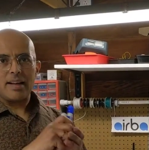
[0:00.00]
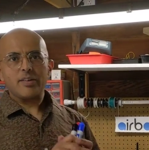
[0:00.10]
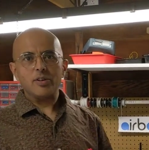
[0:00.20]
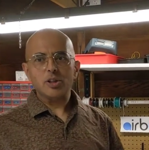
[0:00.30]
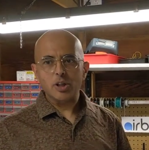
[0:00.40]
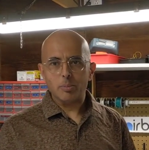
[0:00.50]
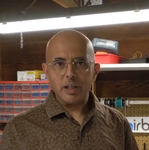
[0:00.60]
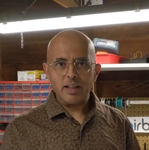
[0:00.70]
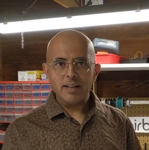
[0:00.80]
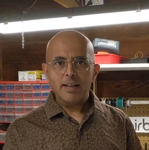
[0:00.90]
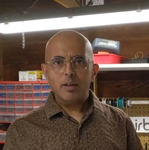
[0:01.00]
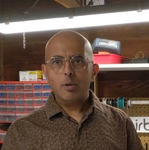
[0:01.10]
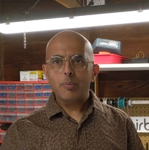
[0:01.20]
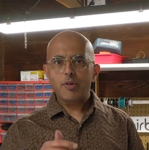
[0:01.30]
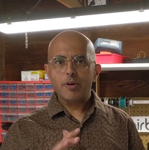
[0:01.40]
lesson shall be
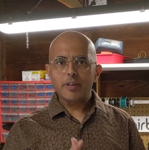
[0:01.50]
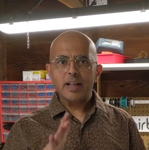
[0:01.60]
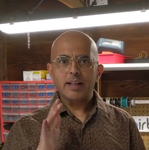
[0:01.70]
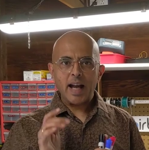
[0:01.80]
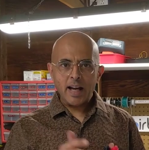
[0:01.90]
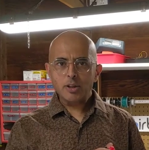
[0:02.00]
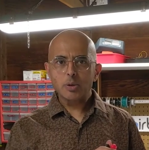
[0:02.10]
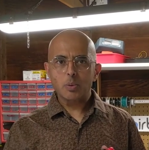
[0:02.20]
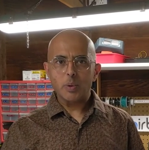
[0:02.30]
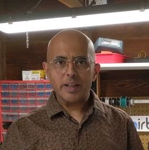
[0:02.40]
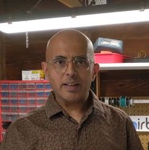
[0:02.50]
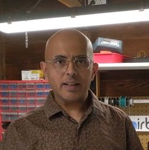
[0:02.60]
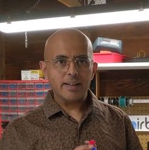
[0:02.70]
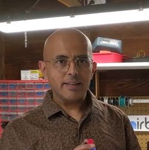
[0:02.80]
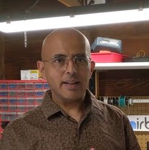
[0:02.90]
observing an actual wing
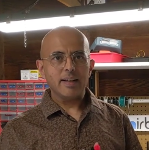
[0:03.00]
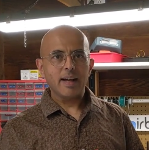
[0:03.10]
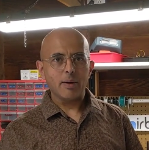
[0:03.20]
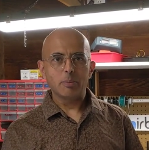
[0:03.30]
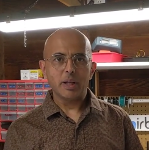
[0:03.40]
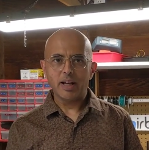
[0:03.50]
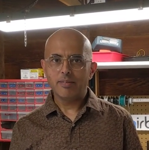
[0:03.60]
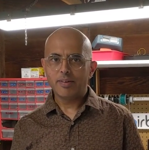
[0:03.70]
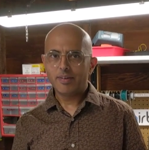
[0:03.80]
and seeing how it behaves.